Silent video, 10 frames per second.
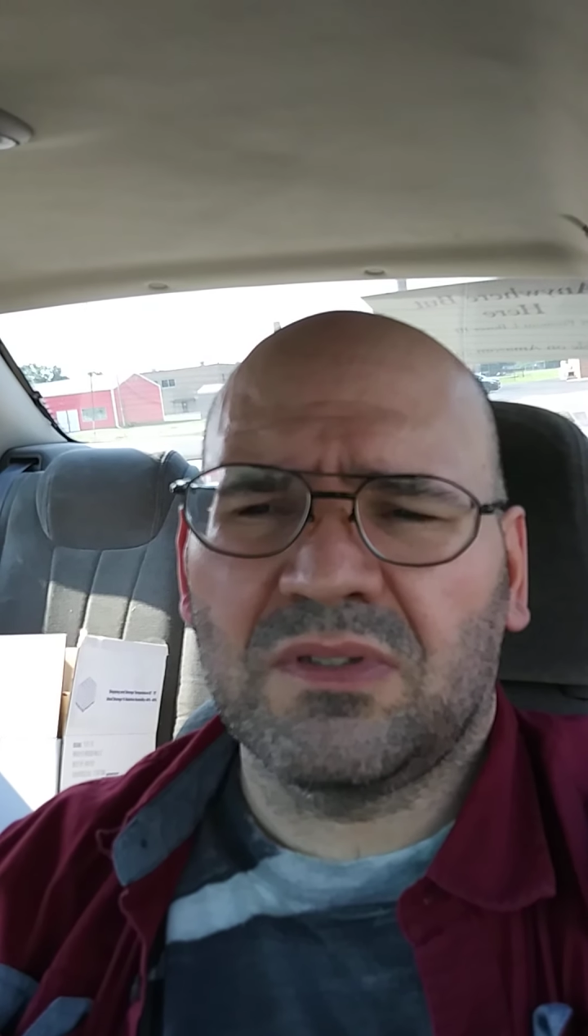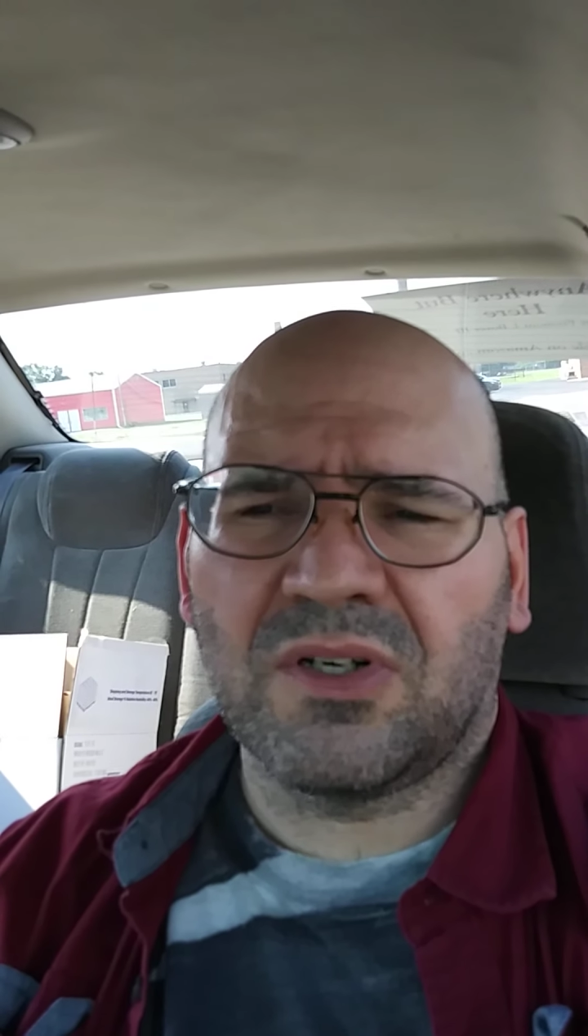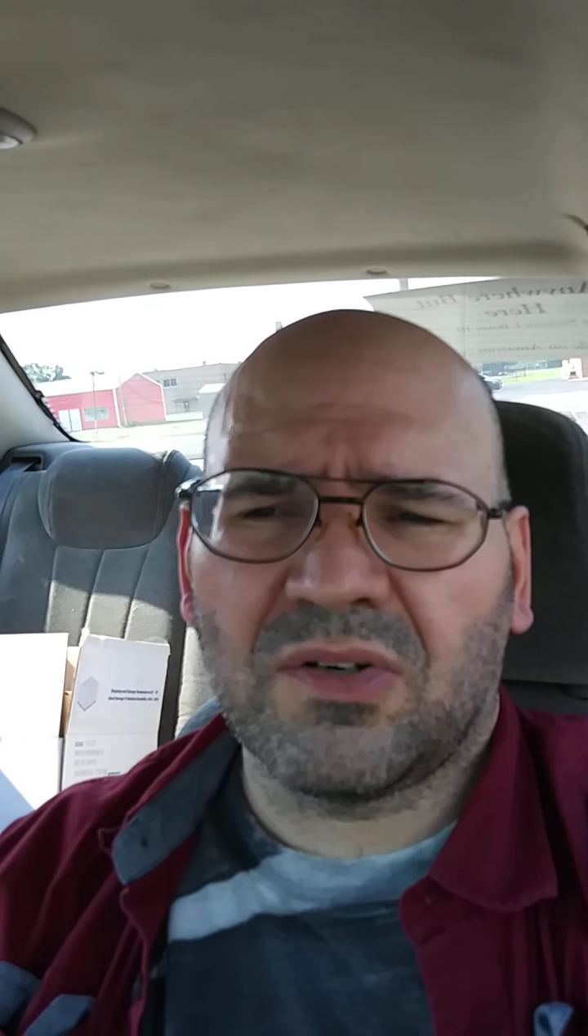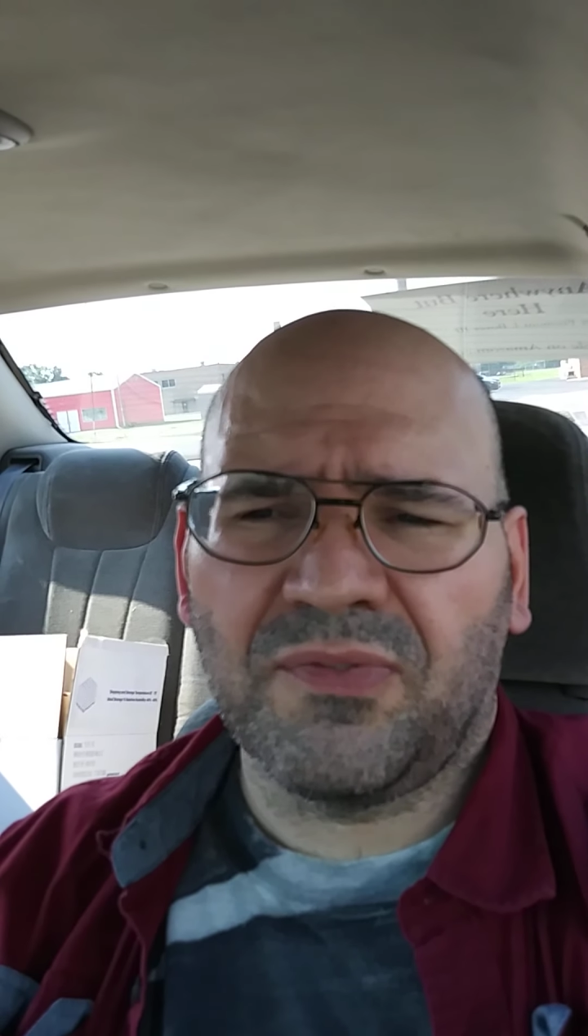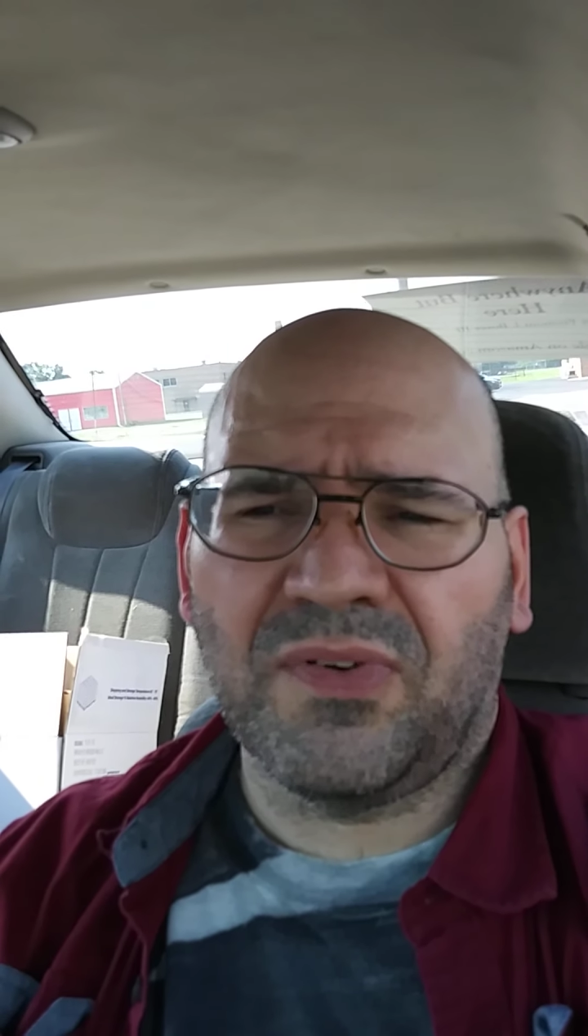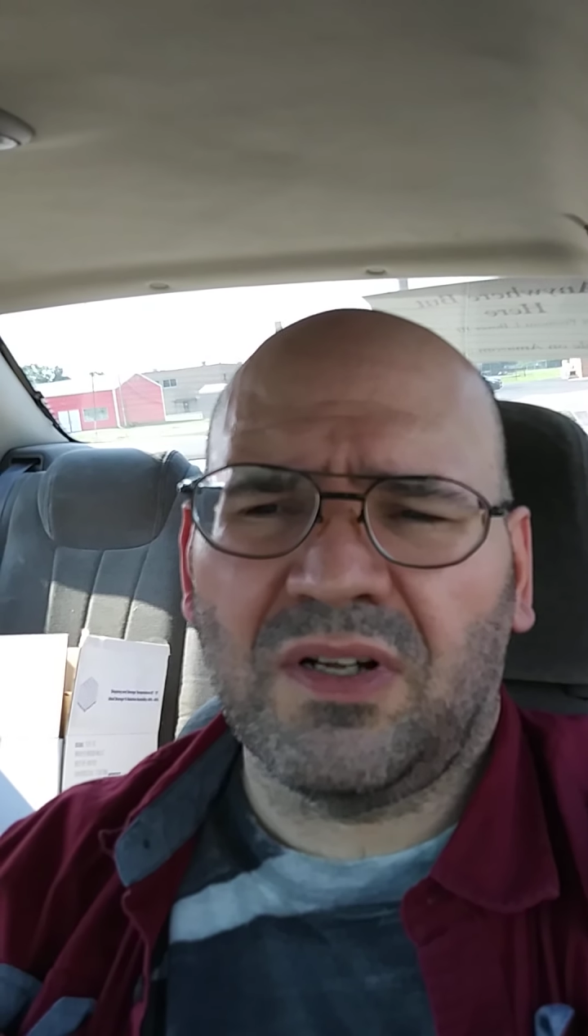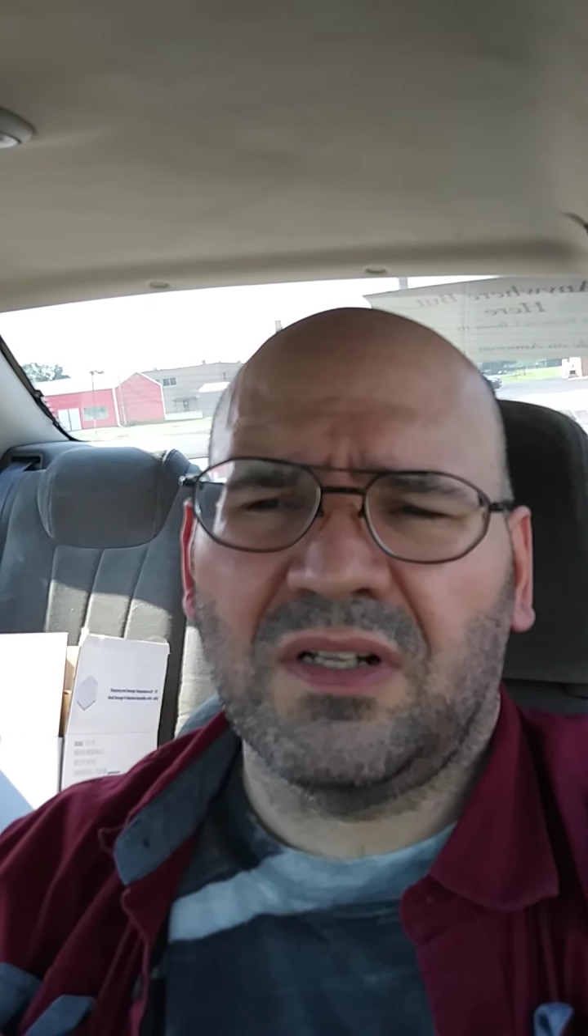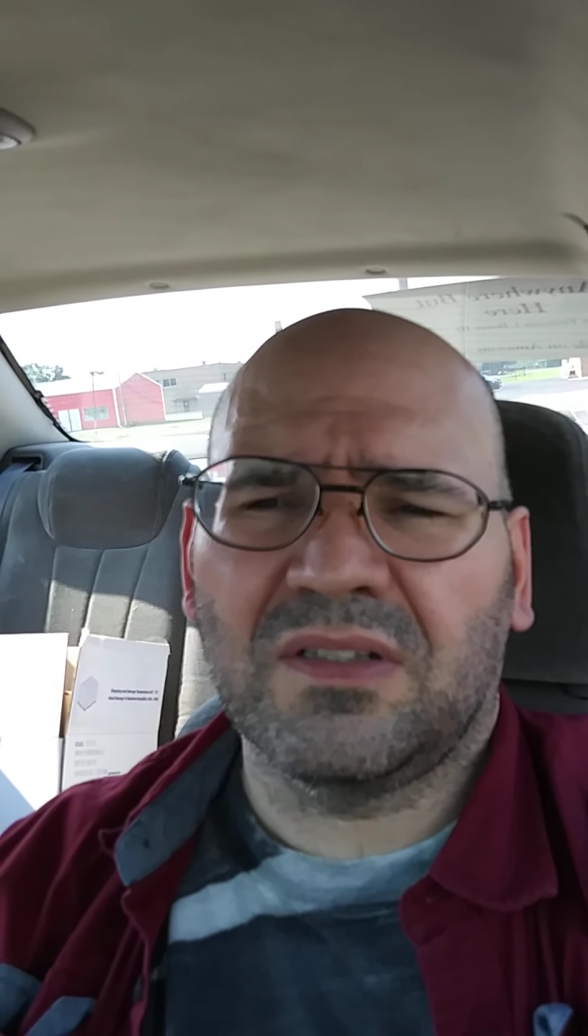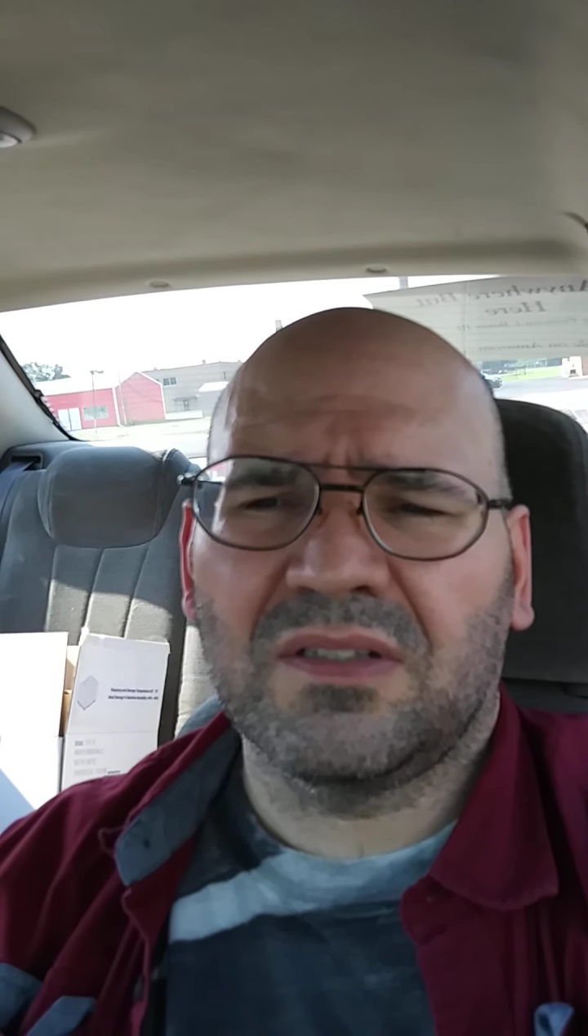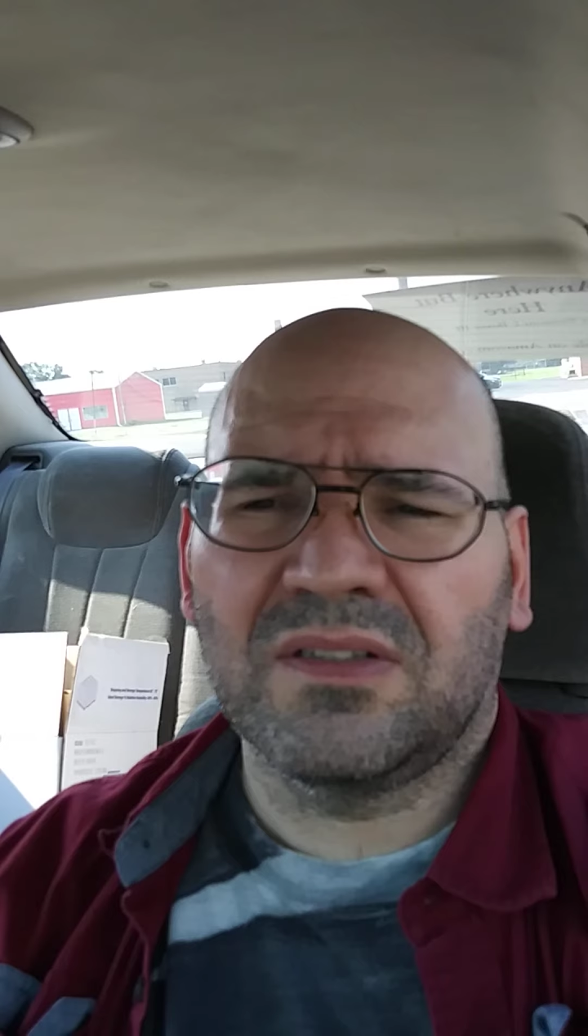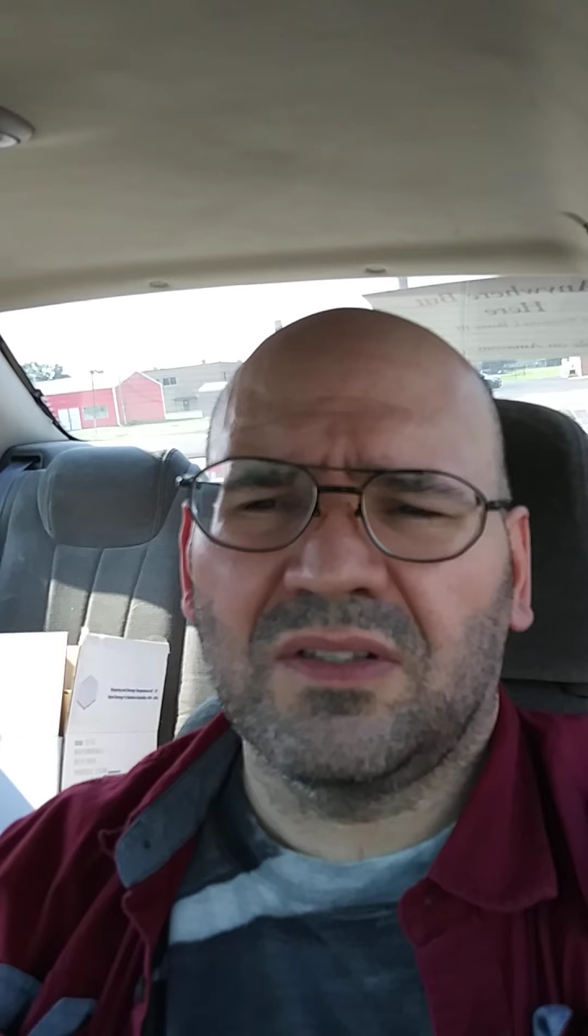her fault